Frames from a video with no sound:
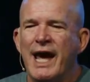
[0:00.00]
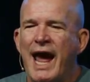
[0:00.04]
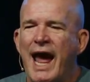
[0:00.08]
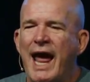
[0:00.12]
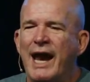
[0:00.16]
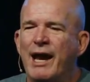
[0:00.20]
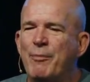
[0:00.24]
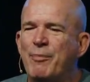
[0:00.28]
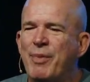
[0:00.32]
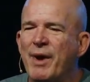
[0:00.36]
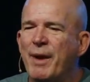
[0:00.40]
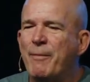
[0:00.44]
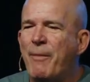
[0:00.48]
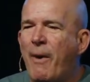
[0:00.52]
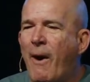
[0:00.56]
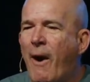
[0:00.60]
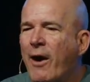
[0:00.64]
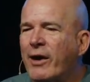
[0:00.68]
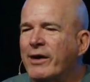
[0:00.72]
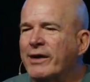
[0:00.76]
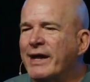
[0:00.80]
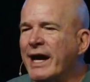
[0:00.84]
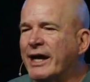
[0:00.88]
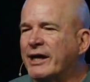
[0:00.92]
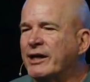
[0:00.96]
And a big
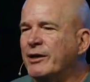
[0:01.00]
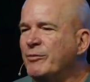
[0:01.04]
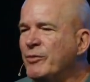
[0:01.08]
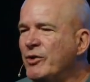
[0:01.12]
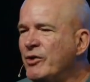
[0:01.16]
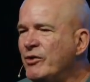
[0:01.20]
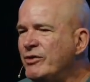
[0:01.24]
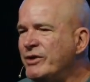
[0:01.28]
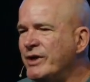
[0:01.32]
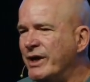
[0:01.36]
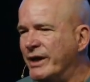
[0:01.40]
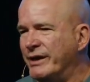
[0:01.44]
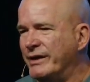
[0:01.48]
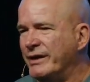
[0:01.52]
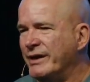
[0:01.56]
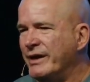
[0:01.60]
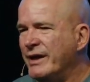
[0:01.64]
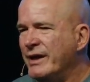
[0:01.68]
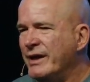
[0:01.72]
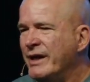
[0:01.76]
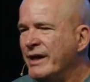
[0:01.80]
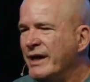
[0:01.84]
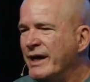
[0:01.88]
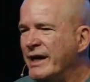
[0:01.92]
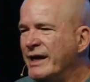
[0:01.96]
part of that communion
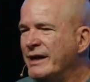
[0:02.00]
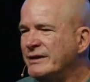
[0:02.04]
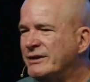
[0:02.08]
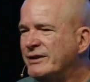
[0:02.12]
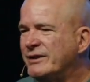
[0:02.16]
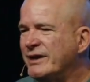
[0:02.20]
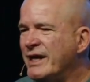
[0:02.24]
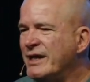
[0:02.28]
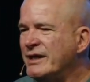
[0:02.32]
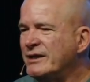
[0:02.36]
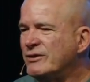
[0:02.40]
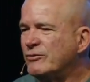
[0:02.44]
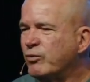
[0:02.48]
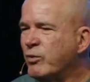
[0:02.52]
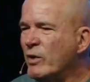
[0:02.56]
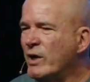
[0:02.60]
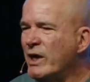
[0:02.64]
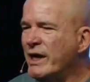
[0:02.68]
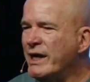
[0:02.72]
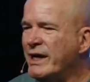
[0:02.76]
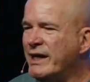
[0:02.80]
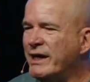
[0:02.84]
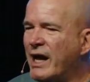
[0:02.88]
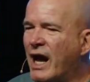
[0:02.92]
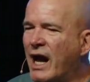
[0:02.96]
is
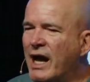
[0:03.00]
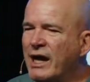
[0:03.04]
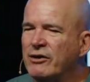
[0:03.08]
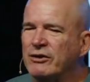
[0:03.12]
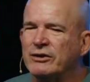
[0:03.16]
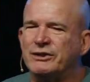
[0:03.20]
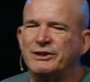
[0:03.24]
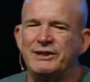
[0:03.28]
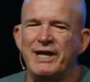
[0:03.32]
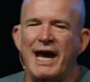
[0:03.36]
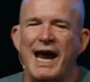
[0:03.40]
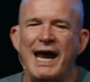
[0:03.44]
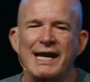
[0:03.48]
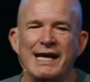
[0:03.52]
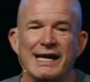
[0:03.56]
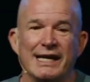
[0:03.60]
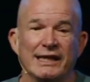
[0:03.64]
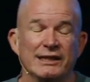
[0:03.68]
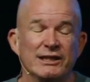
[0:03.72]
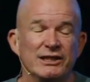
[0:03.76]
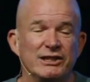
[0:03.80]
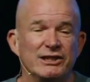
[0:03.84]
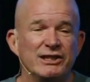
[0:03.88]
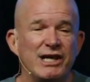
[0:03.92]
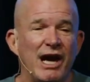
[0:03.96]
really understanding
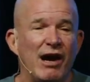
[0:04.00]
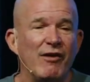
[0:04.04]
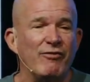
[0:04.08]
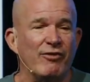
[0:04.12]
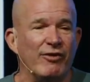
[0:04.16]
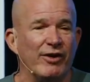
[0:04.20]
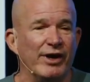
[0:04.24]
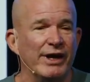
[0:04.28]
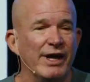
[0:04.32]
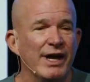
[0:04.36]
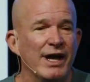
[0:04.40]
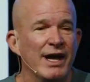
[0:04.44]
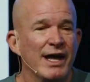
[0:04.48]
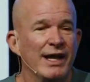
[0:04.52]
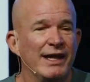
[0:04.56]
and discovering